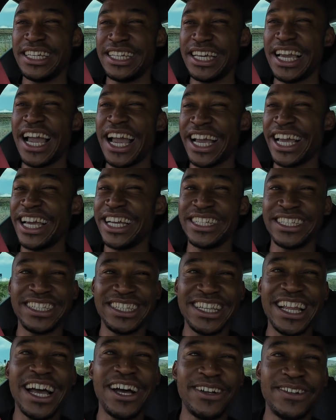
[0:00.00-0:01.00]
Yeah, guys,
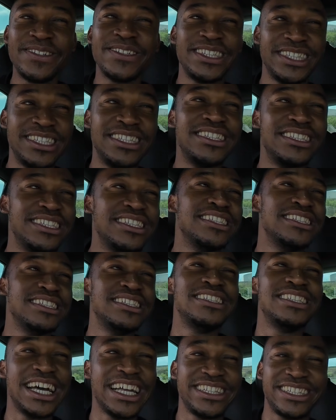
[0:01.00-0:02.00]
now
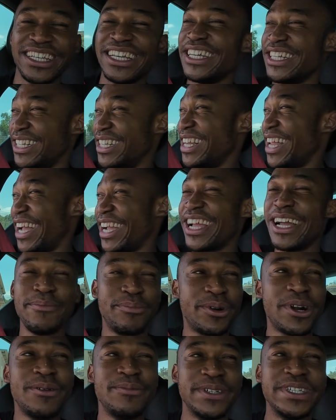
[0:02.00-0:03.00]
that's it. Like I
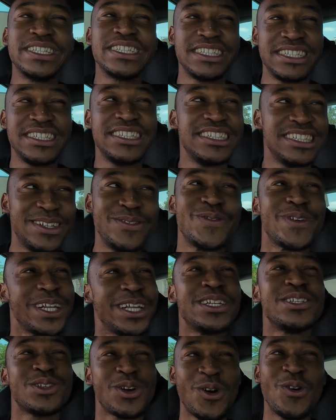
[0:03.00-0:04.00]
promise, the
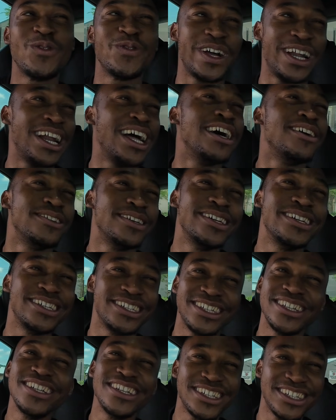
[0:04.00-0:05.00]
video is over now.
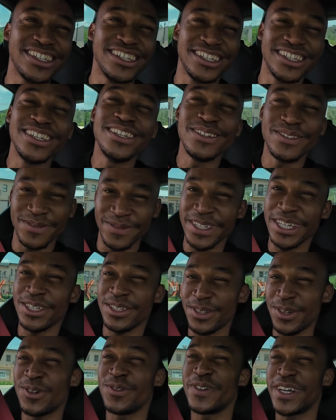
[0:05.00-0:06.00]
The video
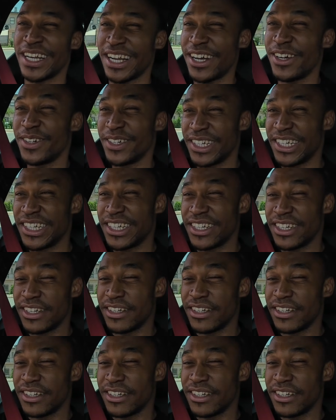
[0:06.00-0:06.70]
is over now.